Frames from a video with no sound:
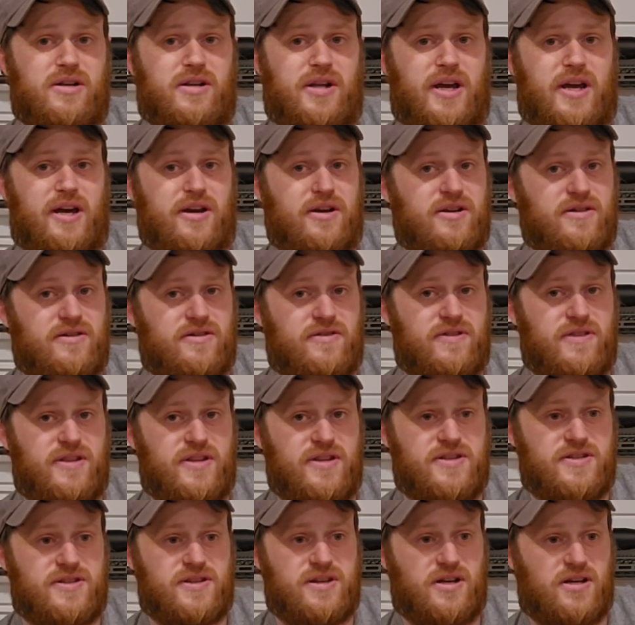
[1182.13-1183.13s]
out of
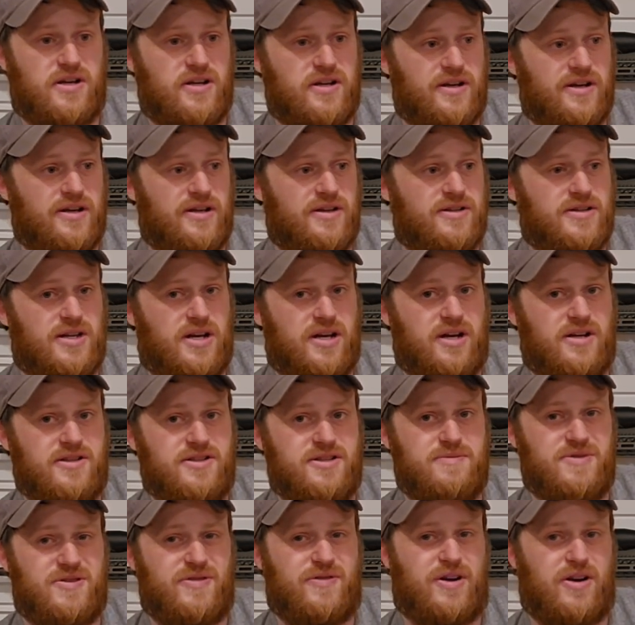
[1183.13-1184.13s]
this gun.
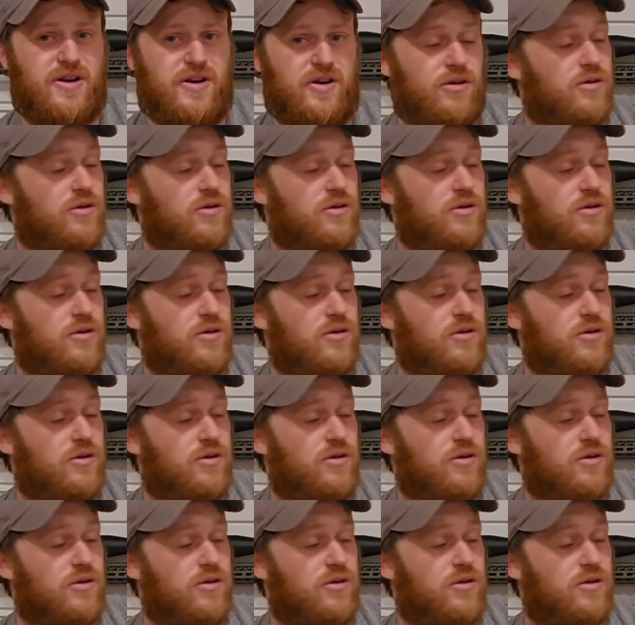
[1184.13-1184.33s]
To be fair,